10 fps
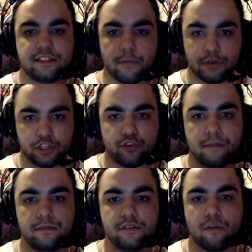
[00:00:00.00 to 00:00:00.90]
that were
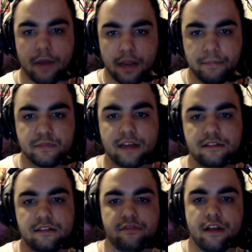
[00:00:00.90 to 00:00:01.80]
streamed from my
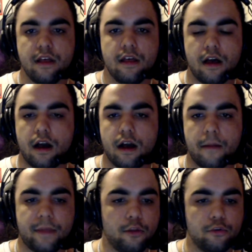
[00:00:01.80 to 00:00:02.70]
perspective,
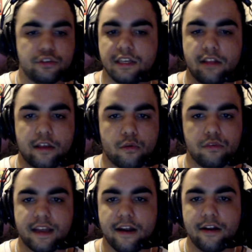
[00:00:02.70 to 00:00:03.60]
and you'll see like all
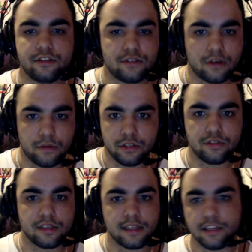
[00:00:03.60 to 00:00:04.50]
the characters I was
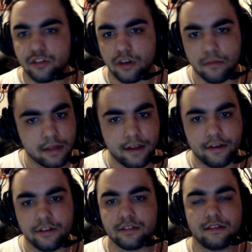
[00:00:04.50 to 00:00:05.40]
using against certain
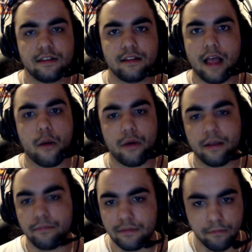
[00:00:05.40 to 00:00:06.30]
players and how I
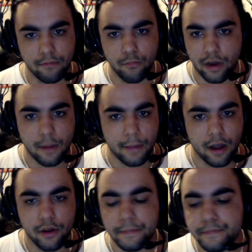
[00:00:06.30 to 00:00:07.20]
went
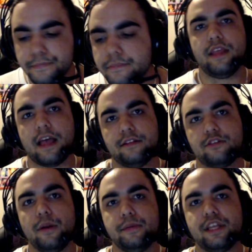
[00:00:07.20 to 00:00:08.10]
about it. Yeah, the
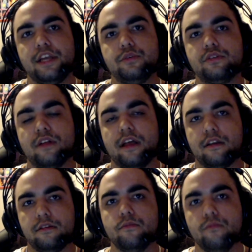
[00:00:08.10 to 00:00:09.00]
group stage was
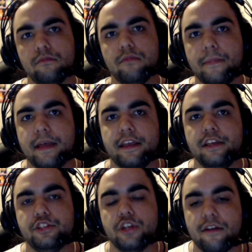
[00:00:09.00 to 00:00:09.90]
like a bit
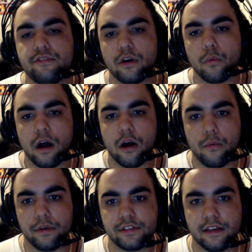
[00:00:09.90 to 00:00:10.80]
easier after a while
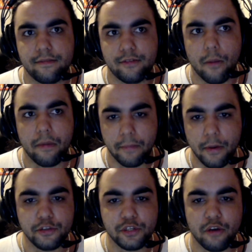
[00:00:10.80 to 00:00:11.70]
once I got my
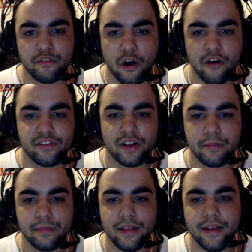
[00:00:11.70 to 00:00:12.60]
mojo of the
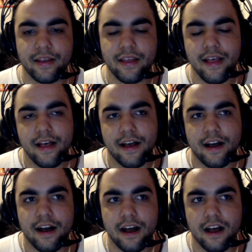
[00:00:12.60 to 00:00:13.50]
offline play,
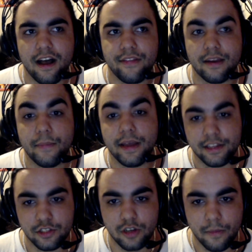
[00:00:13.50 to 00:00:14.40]
and then I made it
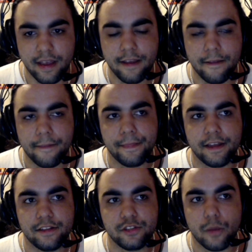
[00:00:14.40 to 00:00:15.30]
into top eight. And
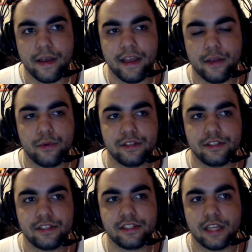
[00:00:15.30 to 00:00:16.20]
then top eight was
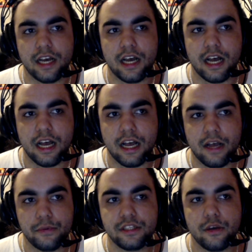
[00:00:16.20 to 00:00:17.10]

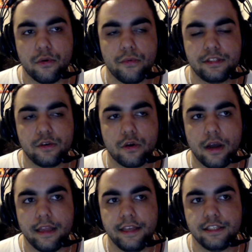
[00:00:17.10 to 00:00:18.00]
still
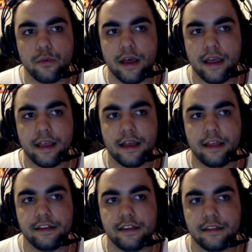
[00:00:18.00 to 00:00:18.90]
quite an easy way
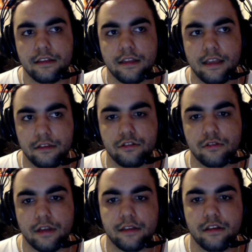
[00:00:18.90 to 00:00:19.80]
into
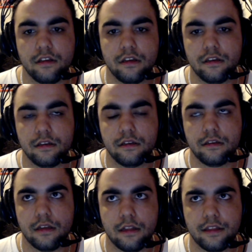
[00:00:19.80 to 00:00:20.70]
like
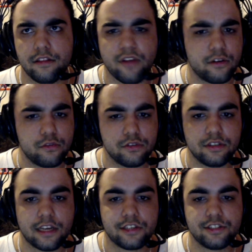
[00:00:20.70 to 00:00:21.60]
the finals
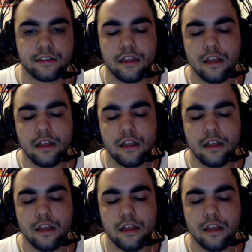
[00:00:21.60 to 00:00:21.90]
section.